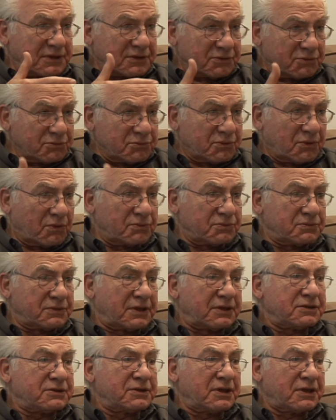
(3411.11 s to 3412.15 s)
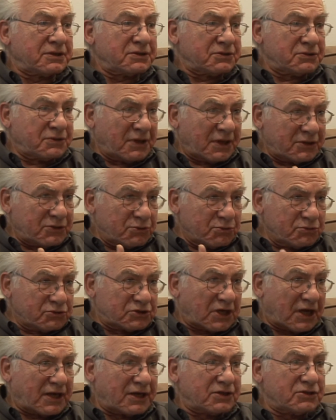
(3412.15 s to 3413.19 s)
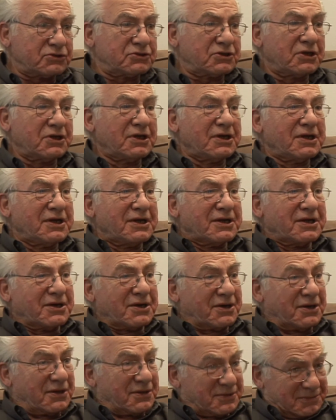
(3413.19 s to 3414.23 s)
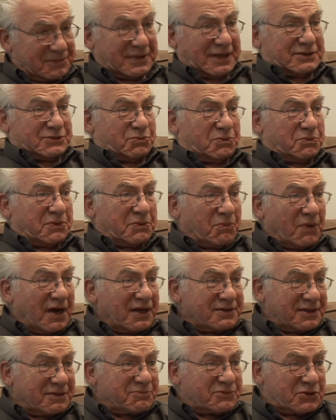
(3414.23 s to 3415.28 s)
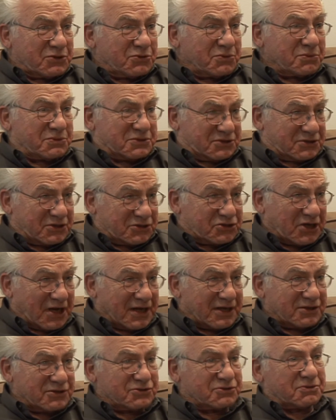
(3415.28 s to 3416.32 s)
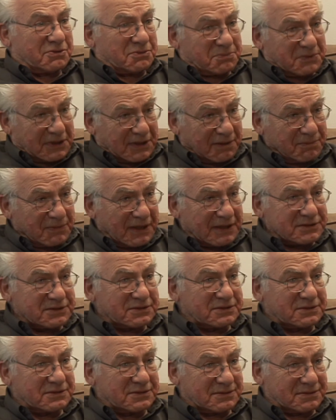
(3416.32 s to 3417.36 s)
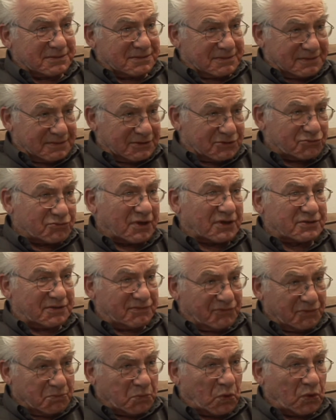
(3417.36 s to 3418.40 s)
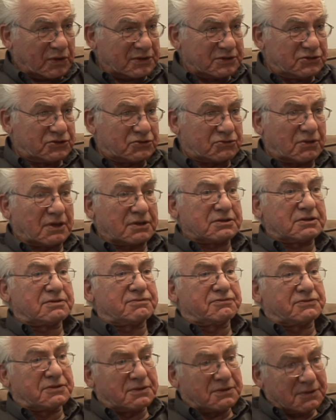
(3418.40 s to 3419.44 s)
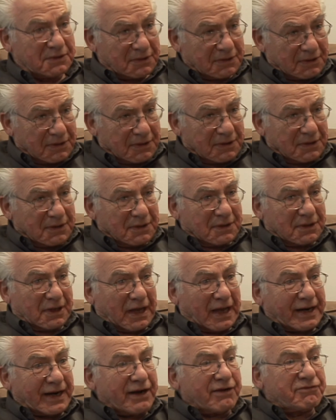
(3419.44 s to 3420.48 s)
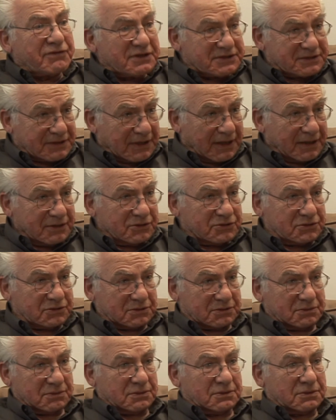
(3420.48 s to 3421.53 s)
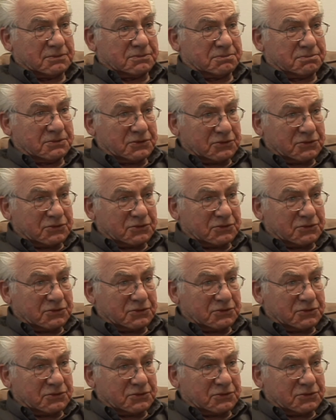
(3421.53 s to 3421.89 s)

They do go. They they, they do change. Mm. Uh, that's what we want them to do is to change yeah. and become less destructive and more constructive. To at every stage, mm.